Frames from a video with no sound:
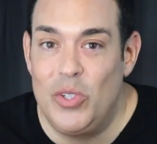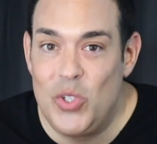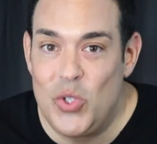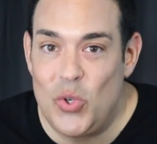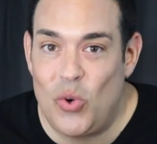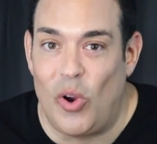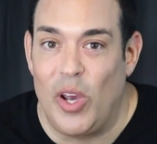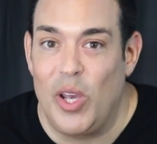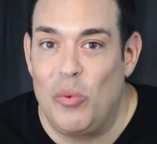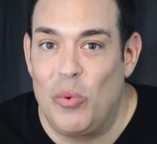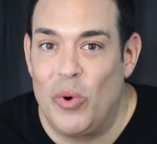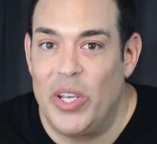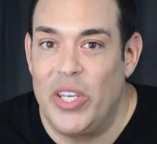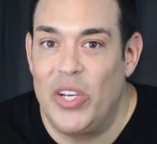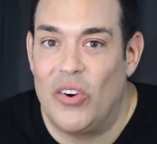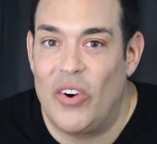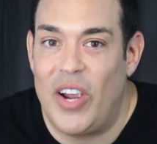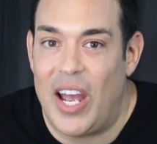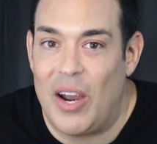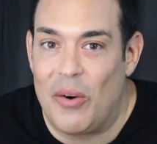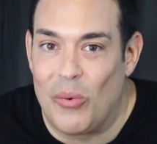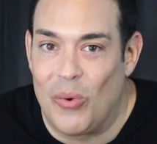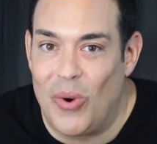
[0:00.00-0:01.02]
enjoy where
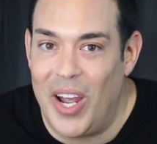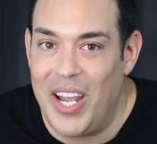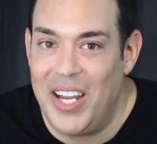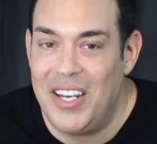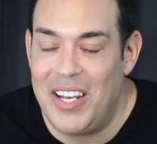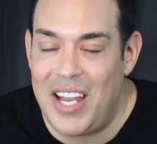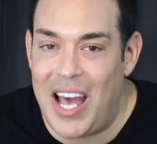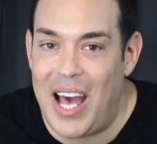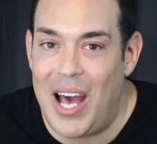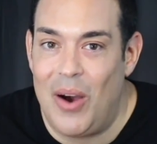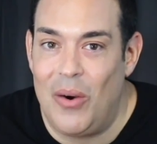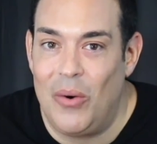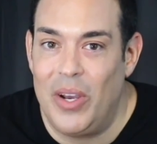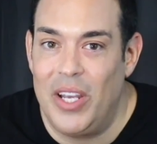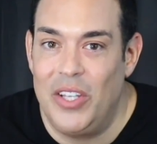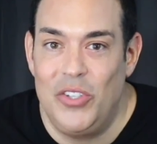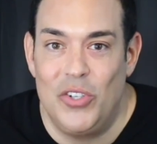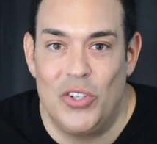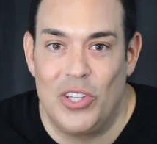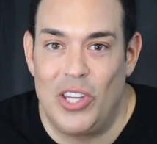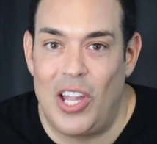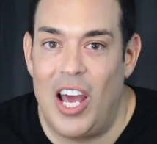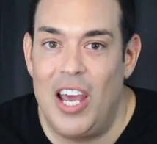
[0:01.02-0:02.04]
you're at right now in
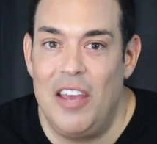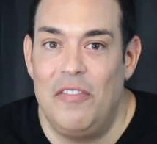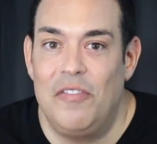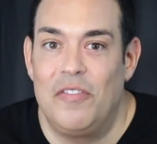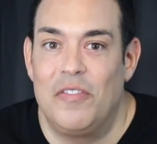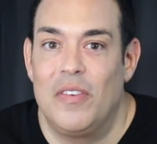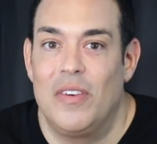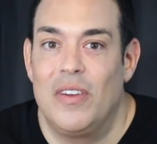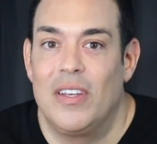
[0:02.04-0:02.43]
your life